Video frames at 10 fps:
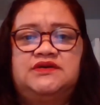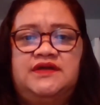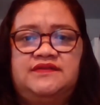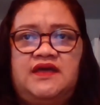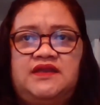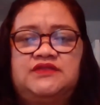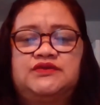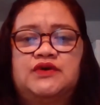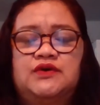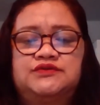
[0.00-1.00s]
that they need to
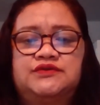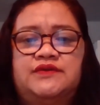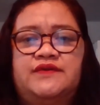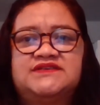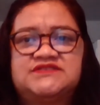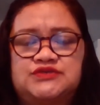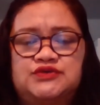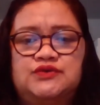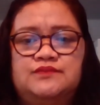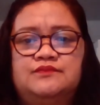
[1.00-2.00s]
go to the
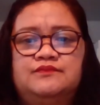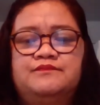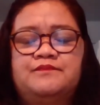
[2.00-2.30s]
restroom